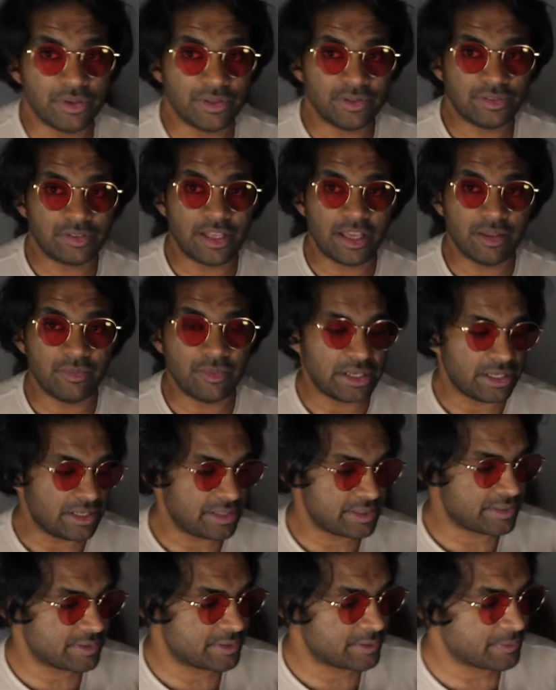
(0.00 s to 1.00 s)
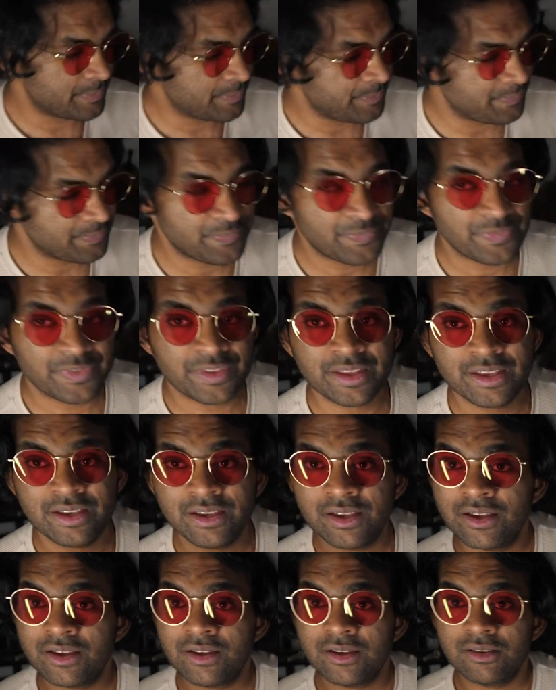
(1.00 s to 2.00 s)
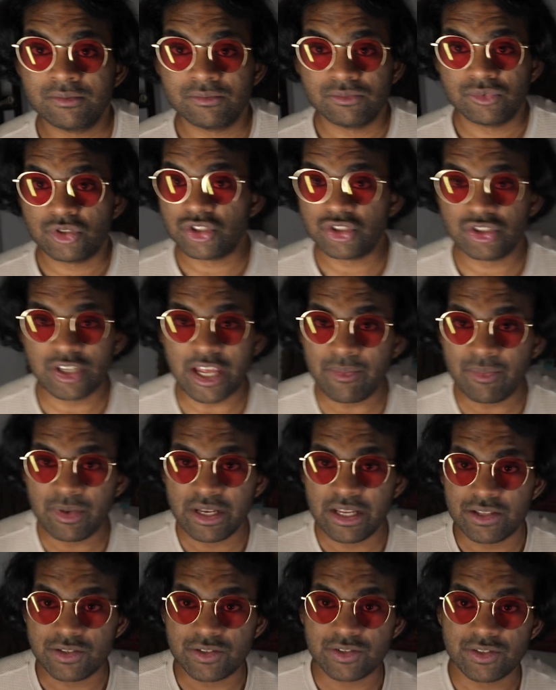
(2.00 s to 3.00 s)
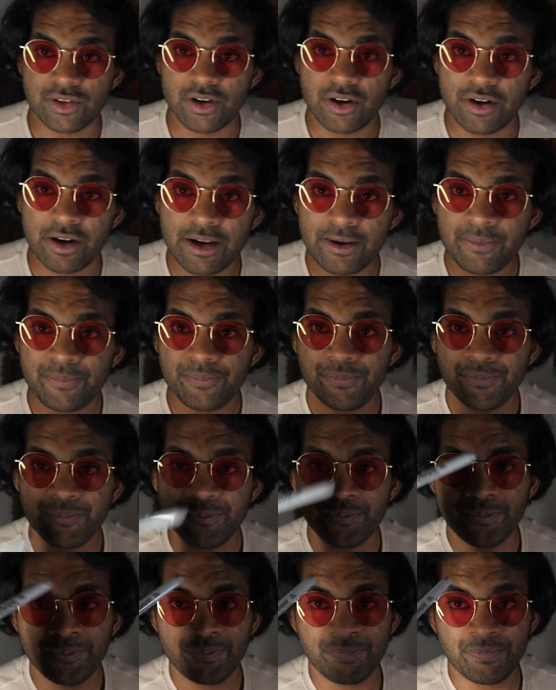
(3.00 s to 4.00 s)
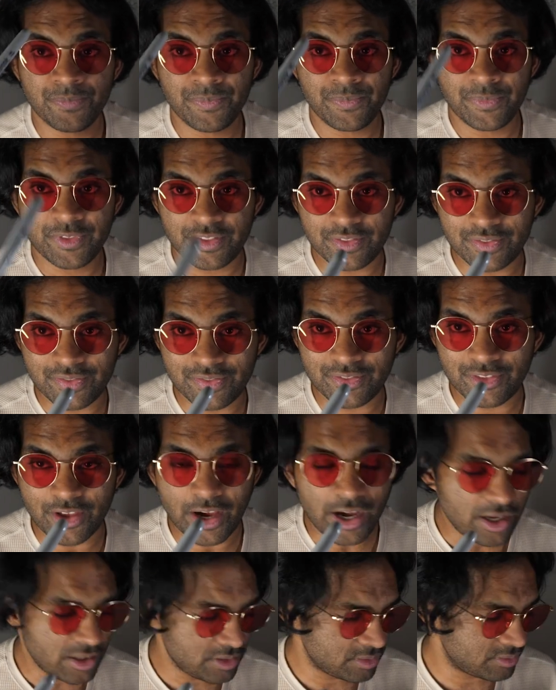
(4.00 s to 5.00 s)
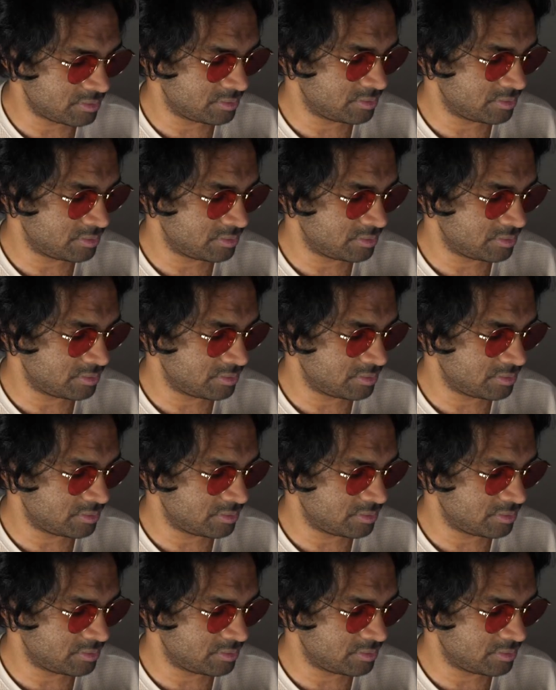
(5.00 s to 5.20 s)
with, 10 minutes. Just 10 minutes, all right? Da,